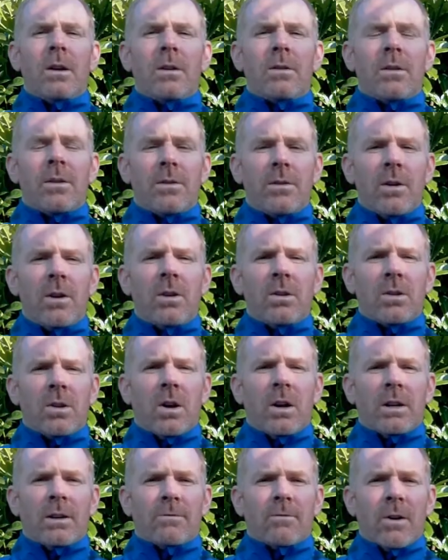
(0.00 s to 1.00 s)
The third
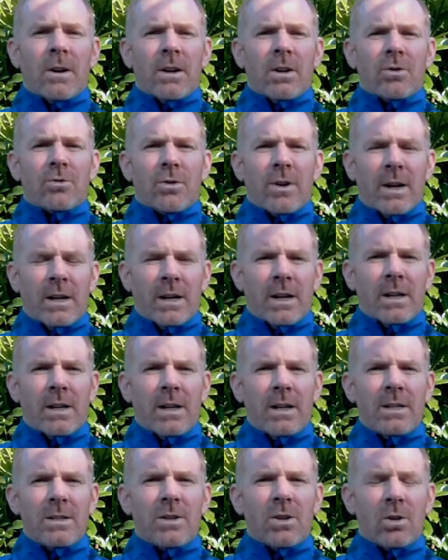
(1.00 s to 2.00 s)
kind of running trainer
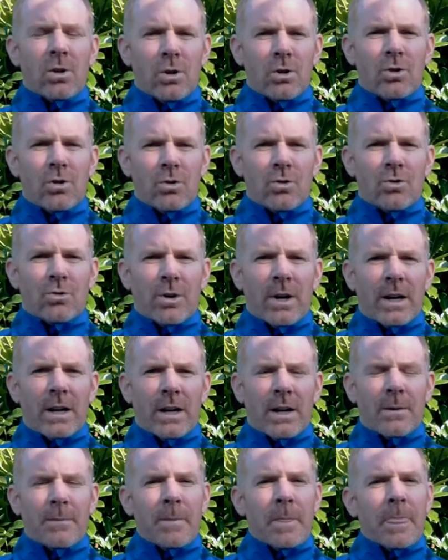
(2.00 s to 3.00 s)
is the cushion
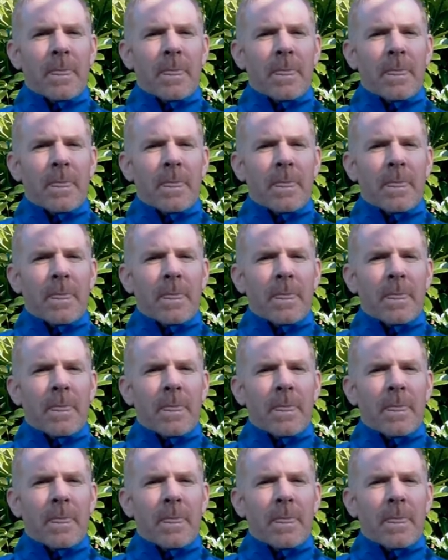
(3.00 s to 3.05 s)
trainer.